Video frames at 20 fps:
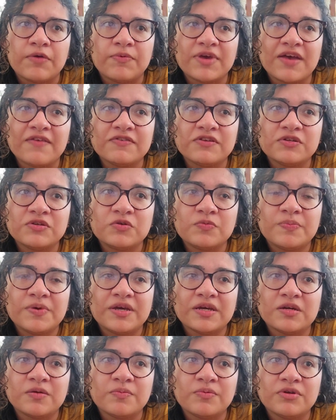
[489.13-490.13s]
We have to go
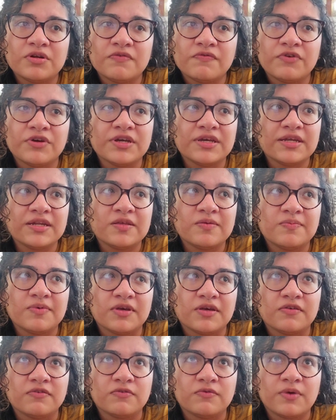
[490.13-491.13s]
pick up one of our guinea
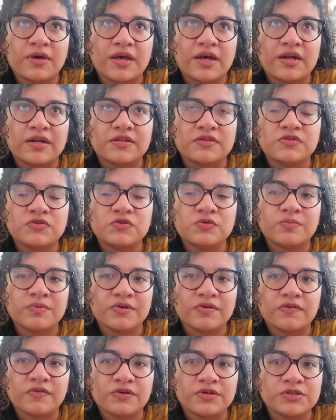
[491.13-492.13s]
pigs who had
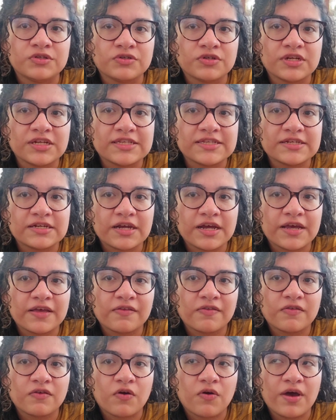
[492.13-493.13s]
tumor surgery
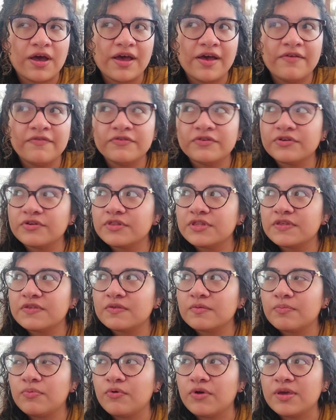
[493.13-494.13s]
today. So after
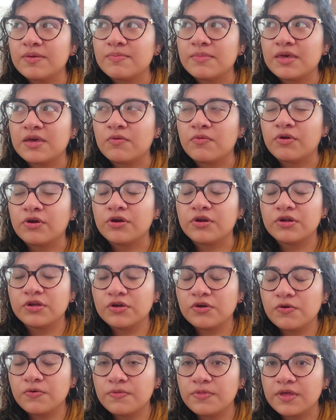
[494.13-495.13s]
this appointment, we're
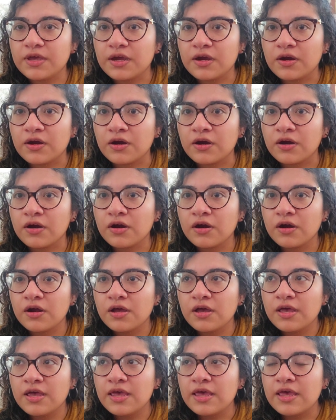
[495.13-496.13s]
gonna go there,
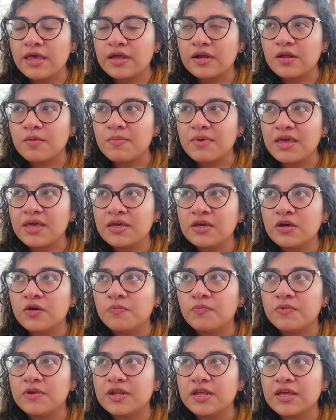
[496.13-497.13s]
and I may
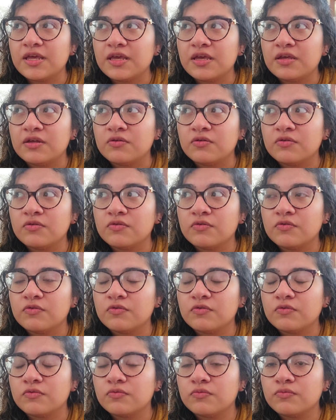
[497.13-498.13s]
update
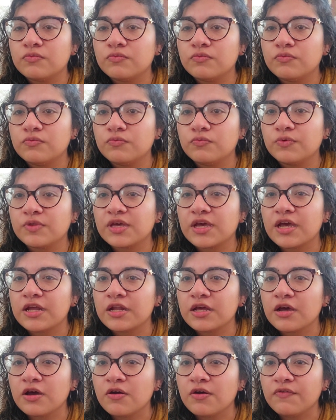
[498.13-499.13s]

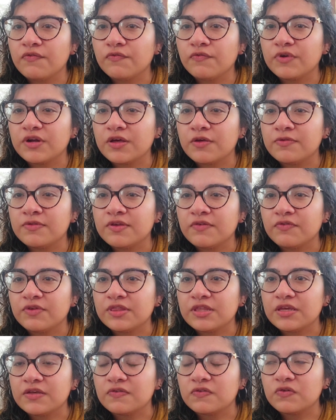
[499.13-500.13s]
kind of what else
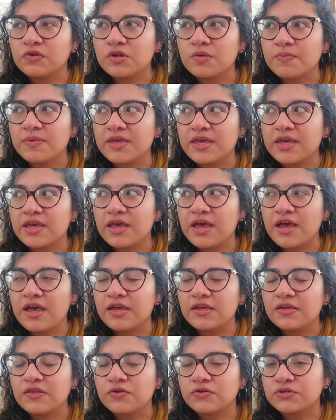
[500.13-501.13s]
everything is gonna be,
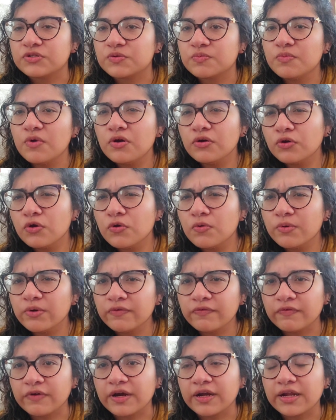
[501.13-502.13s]
either tomorrow
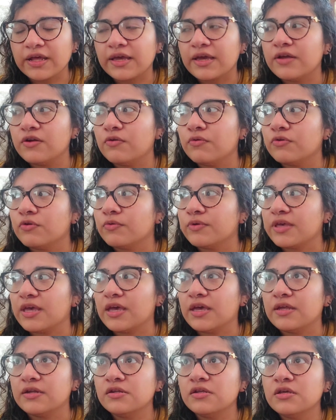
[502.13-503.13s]
or Friday. I don't know
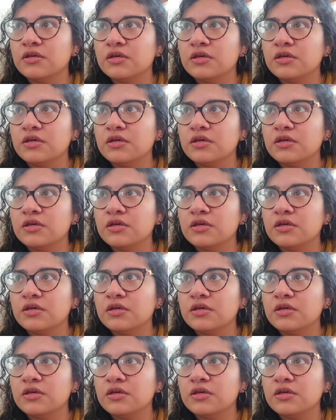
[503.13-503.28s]
yet,